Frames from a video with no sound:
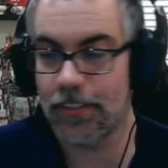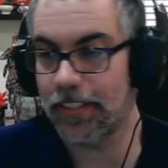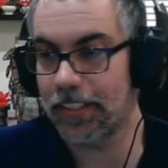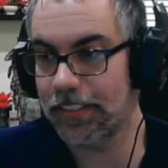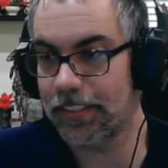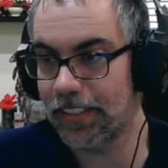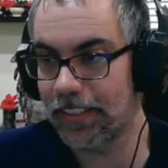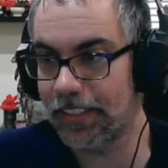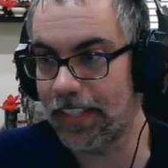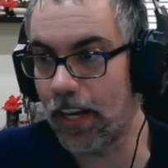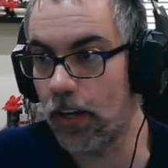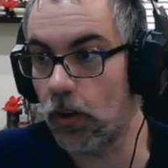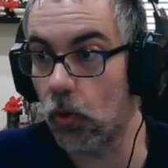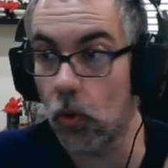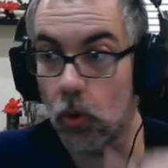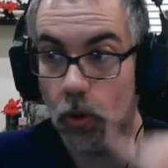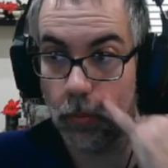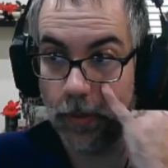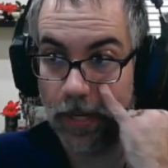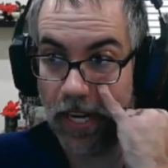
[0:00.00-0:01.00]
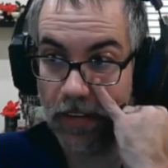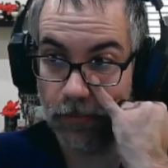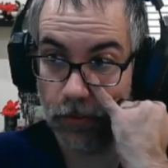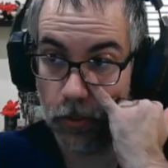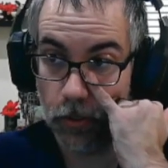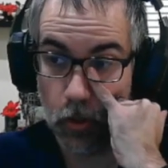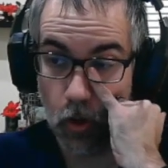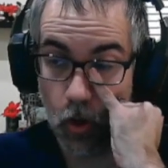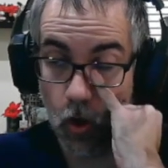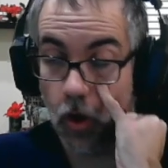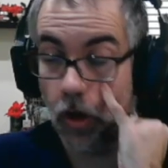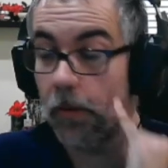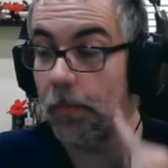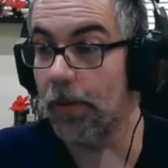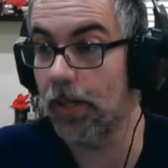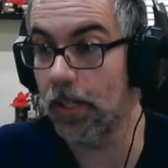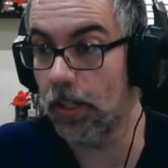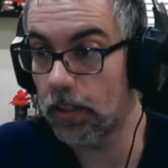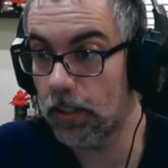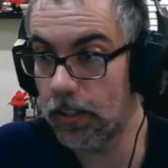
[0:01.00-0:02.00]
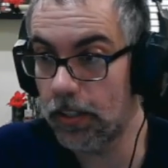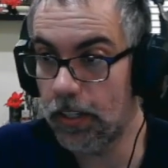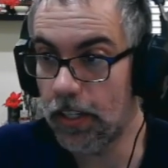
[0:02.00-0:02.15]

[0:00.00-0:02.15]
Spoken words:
things like that, or would have good armor,